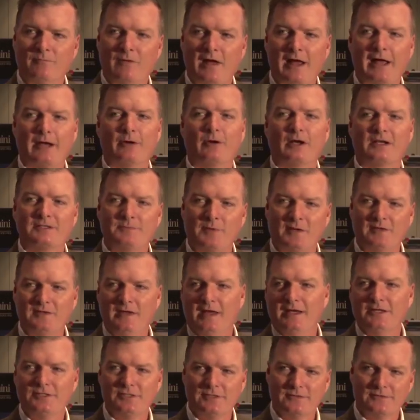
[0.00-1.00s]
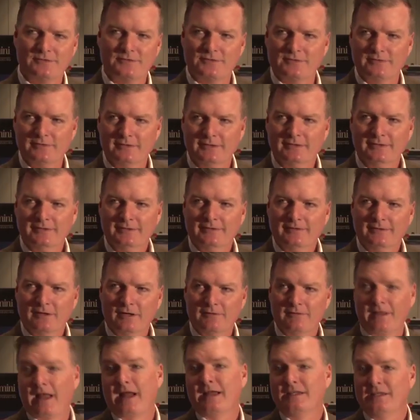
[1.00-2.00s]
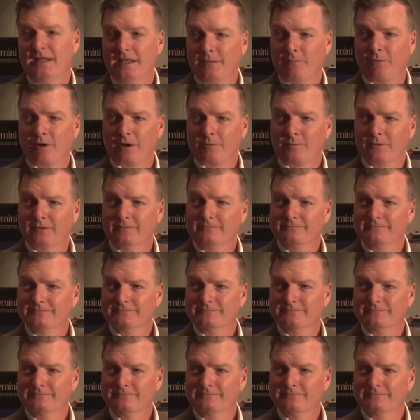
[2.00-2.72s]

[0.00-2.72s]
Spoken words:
higher expectations of the IT department.